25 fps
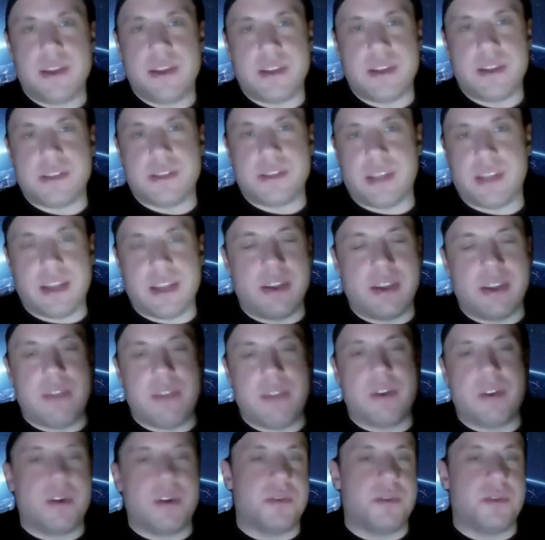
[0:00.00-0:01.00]
because like you never
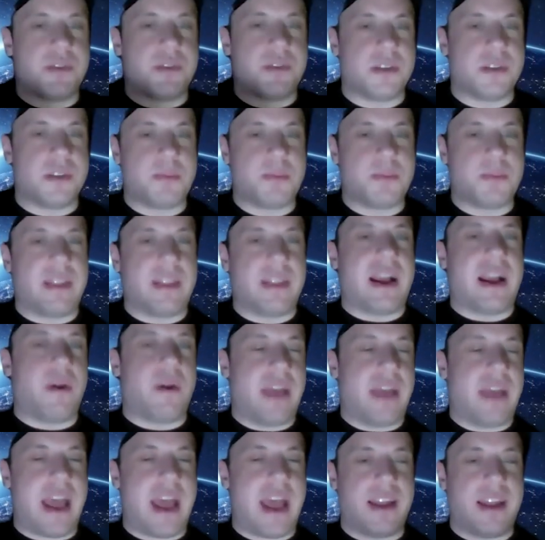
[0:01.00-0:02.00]
know who's inspired. Like I
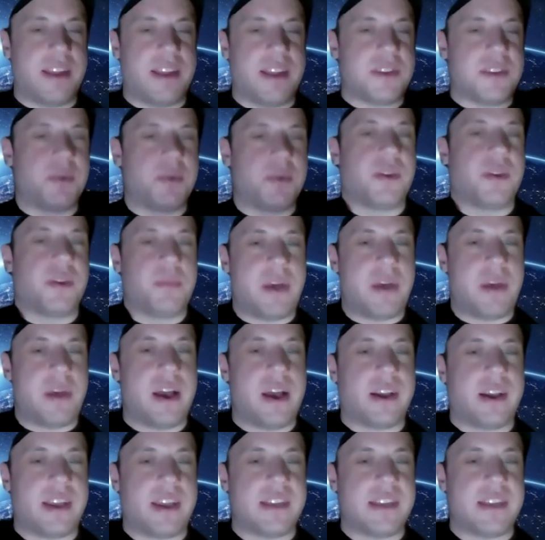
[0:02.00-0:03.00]
already had two other
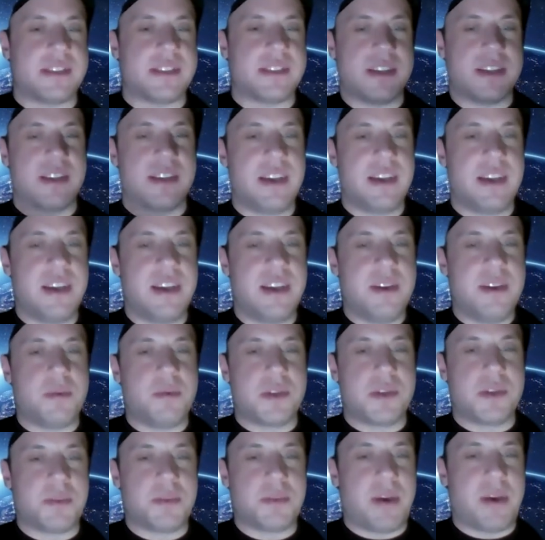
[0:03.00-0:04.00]
podcasts that were
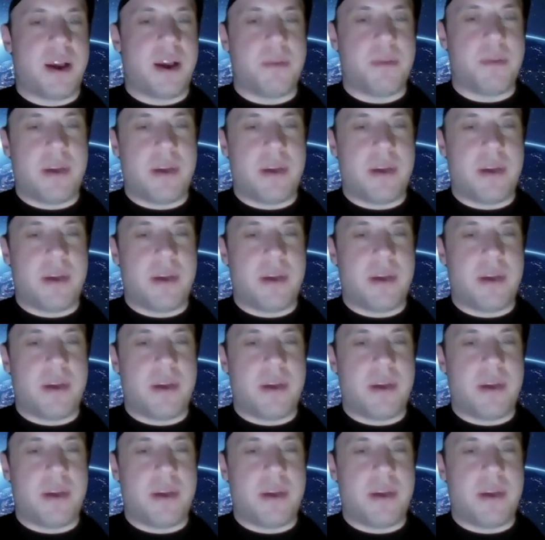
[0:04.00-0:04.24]
inspired